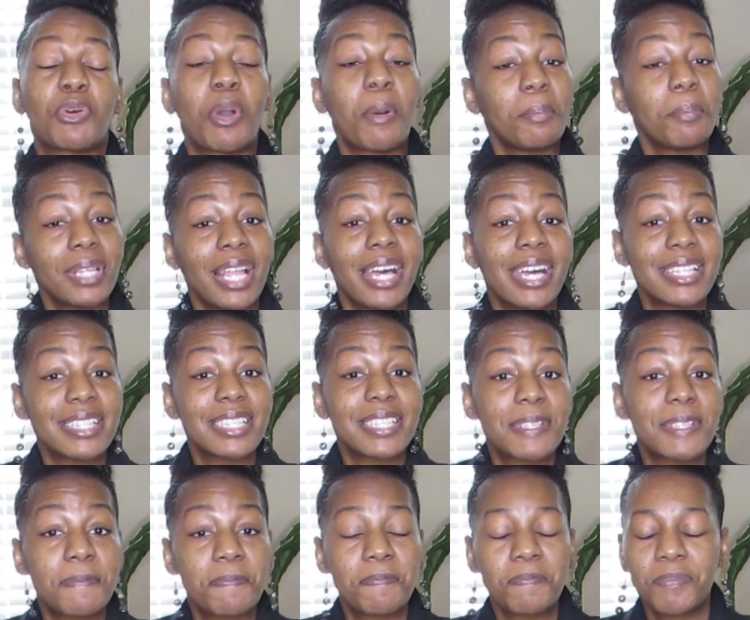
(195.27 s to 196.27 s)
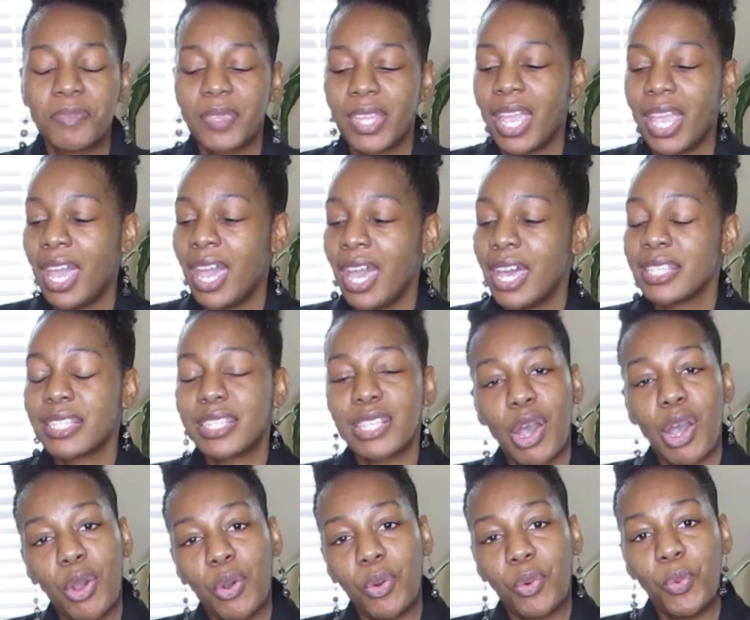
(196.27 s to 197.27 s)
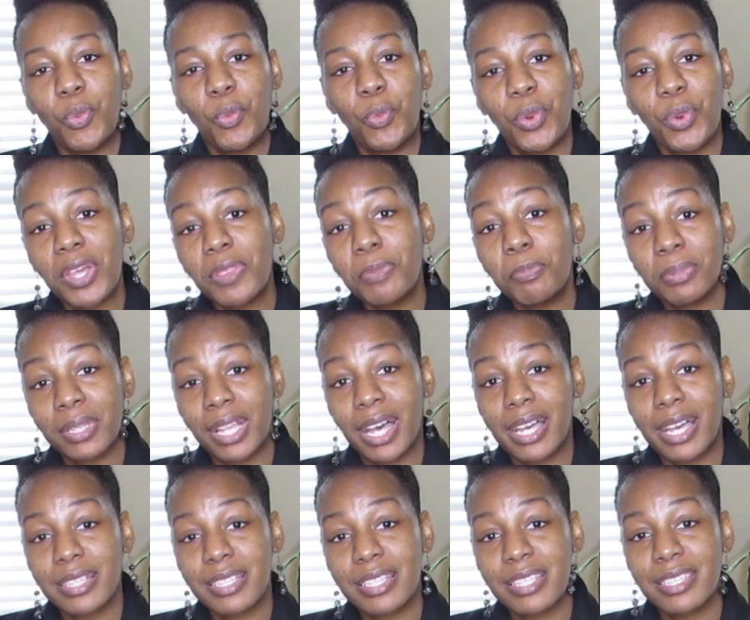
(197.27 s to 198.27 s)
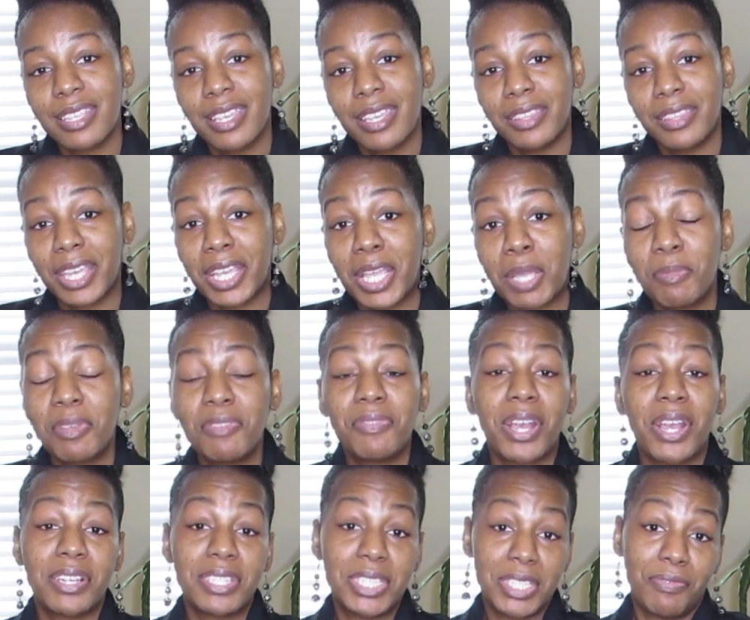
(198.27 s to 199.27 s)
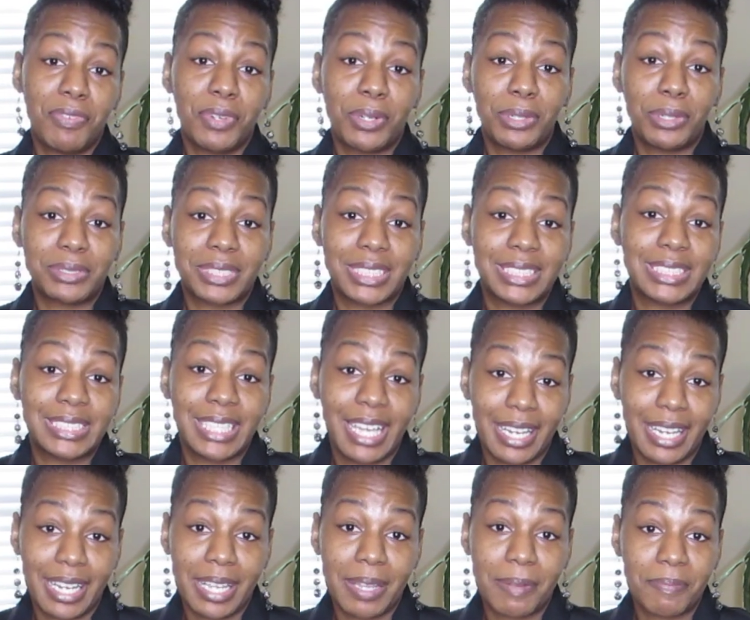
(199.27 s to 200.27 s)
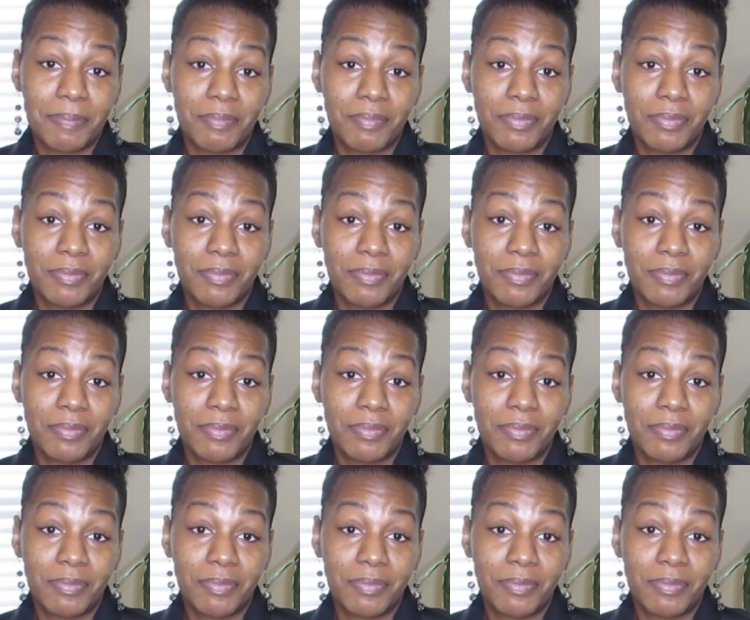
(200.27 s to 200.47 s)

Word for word: on blunts. So, with blunts, they can be very difficult to study.